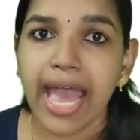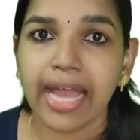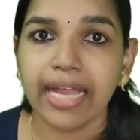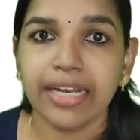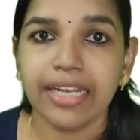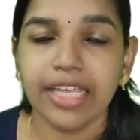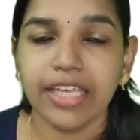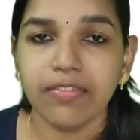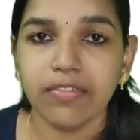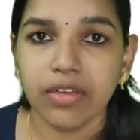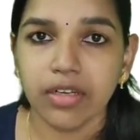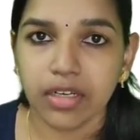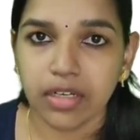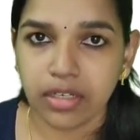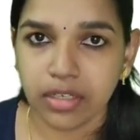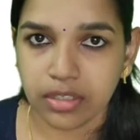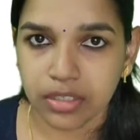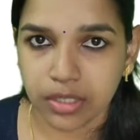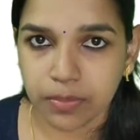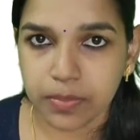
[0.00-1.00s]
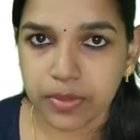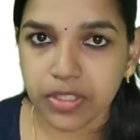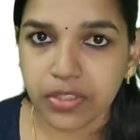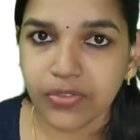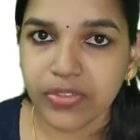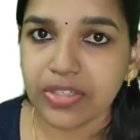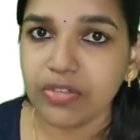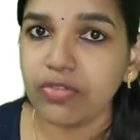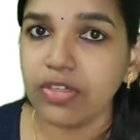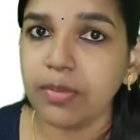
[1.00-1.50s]
and he the
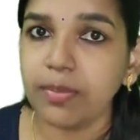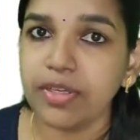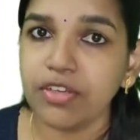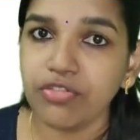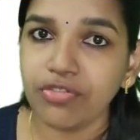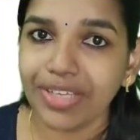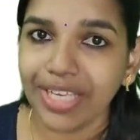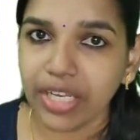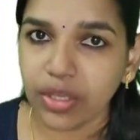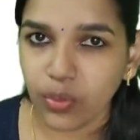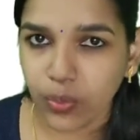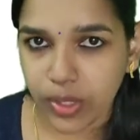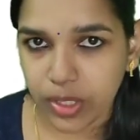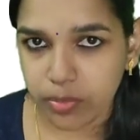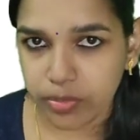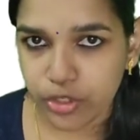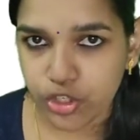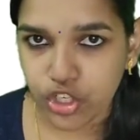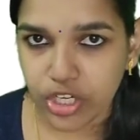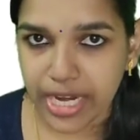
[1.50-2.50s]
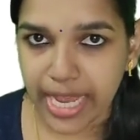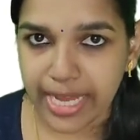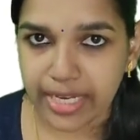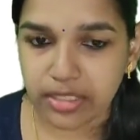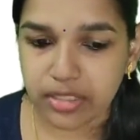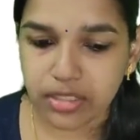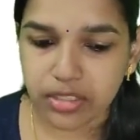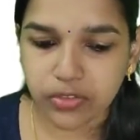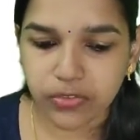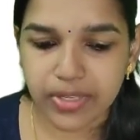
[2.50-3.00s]
person will be feeling very much
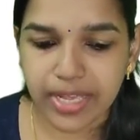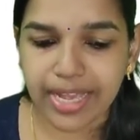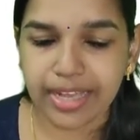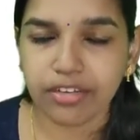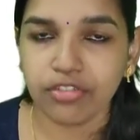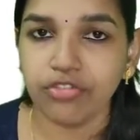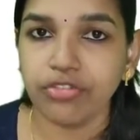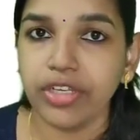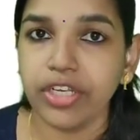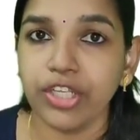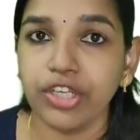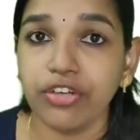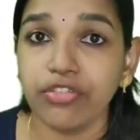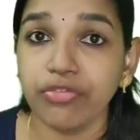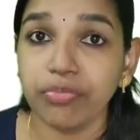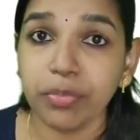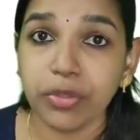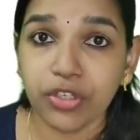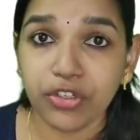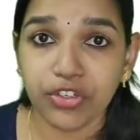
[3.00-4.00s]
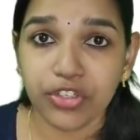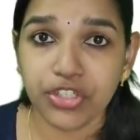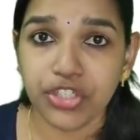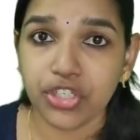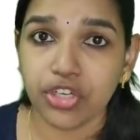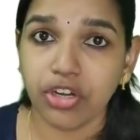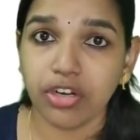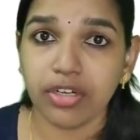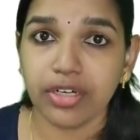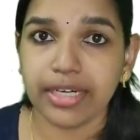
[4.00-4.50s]
lightness and feeling of
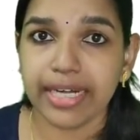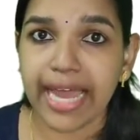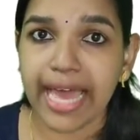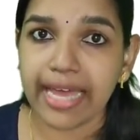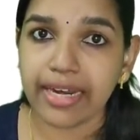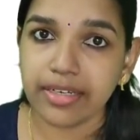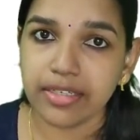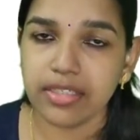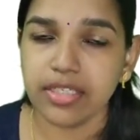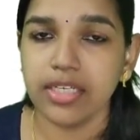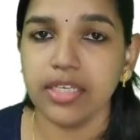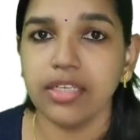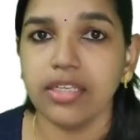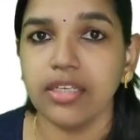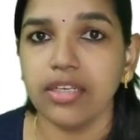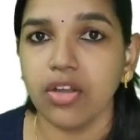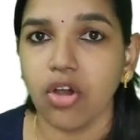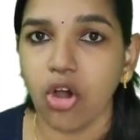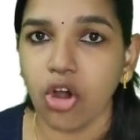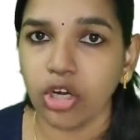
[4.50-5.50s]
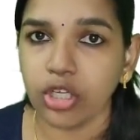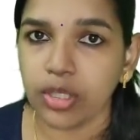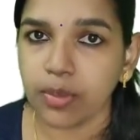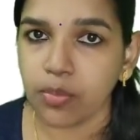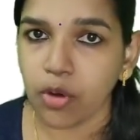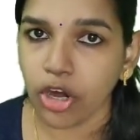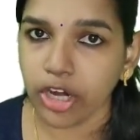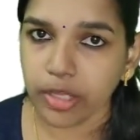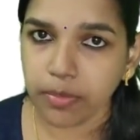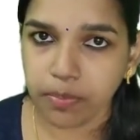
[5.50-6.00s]
purity or clarity in all the
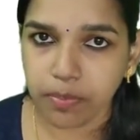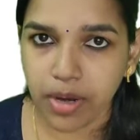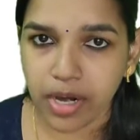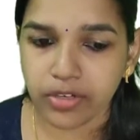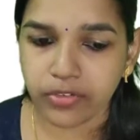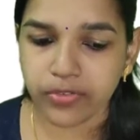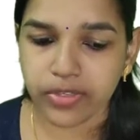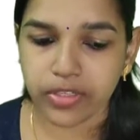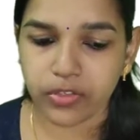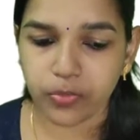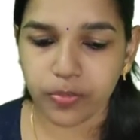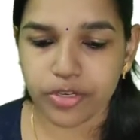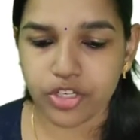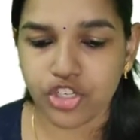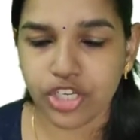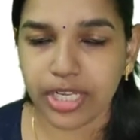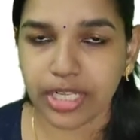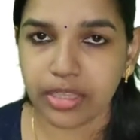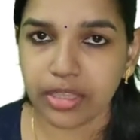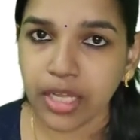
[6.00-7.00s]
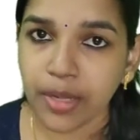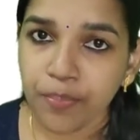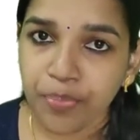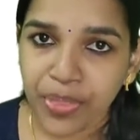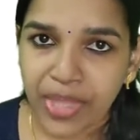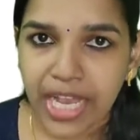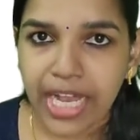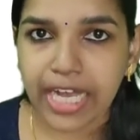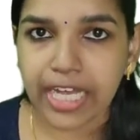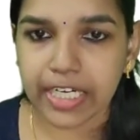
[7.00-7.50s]
body parts, especially in the
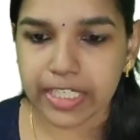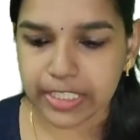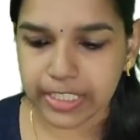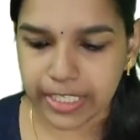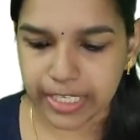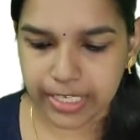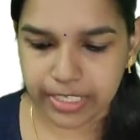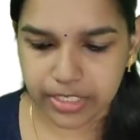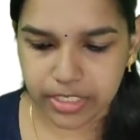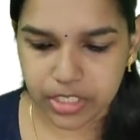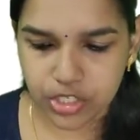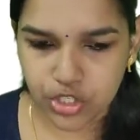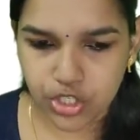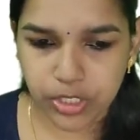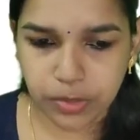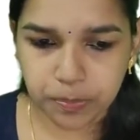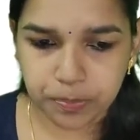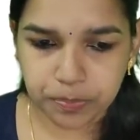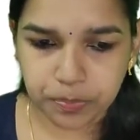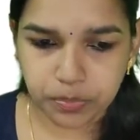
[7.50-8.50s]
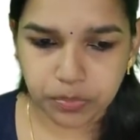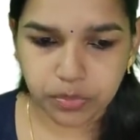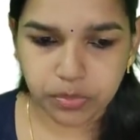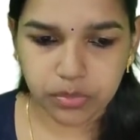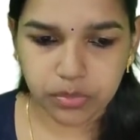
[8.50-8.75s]
hridaya region.